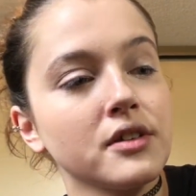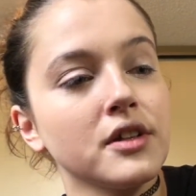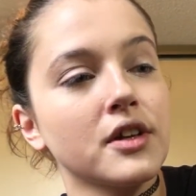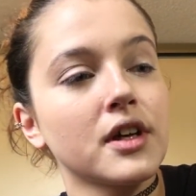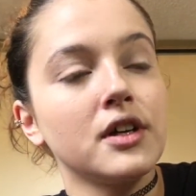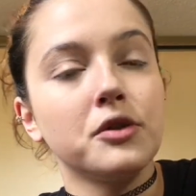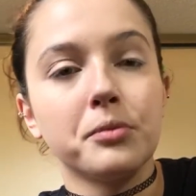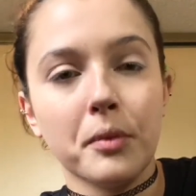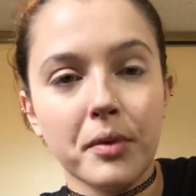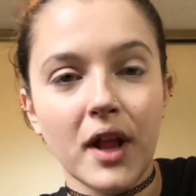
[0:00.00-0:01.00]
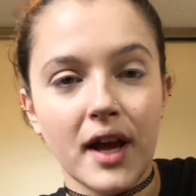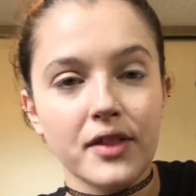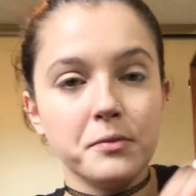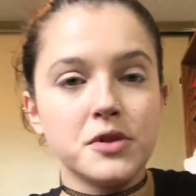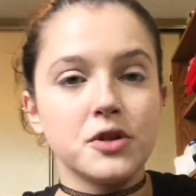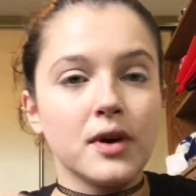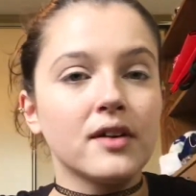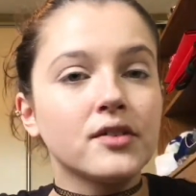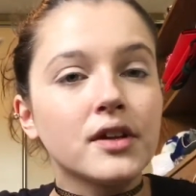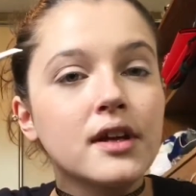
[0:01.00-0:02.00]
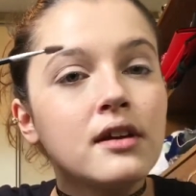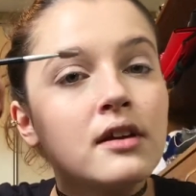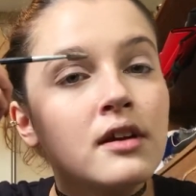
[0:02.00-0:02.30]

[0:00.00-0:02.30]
look and you apply them too heavily,